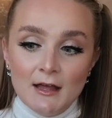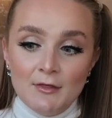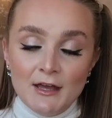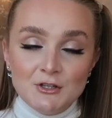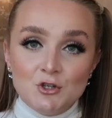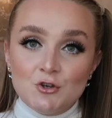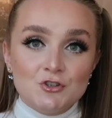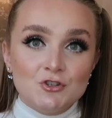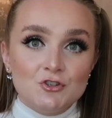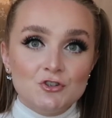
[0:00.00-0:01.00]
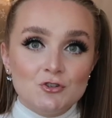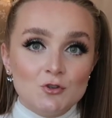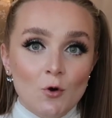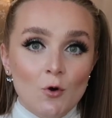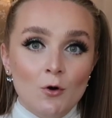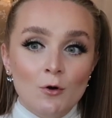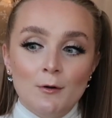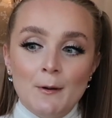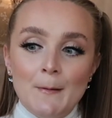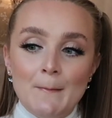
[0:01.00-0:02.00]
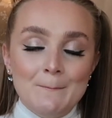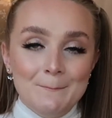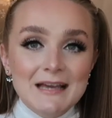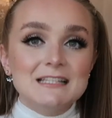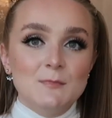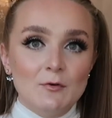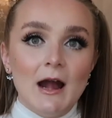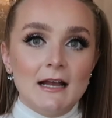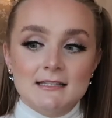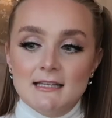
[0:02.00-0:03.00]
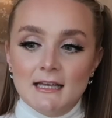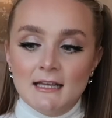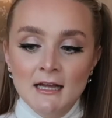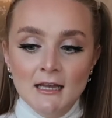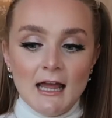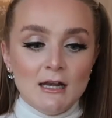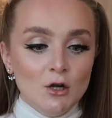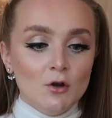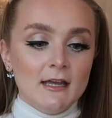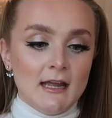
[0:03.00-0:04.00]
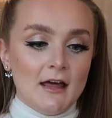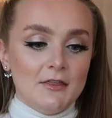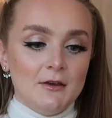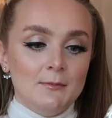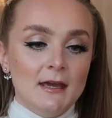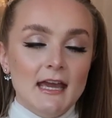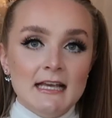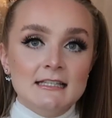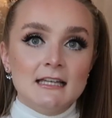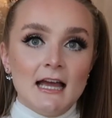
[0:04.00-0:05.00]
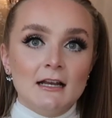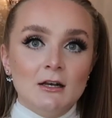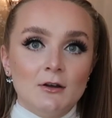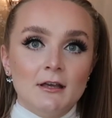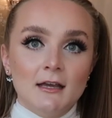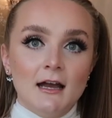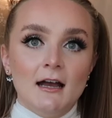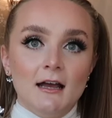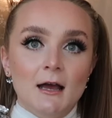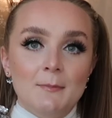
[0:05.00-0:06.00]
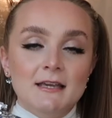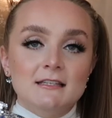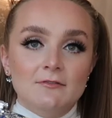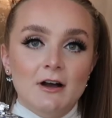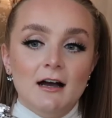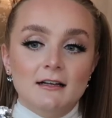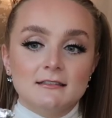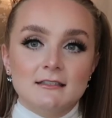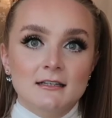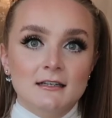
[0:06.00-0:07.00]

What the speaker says: They're just so mesmerizing. Like, looking at them is like looking at a piece of art.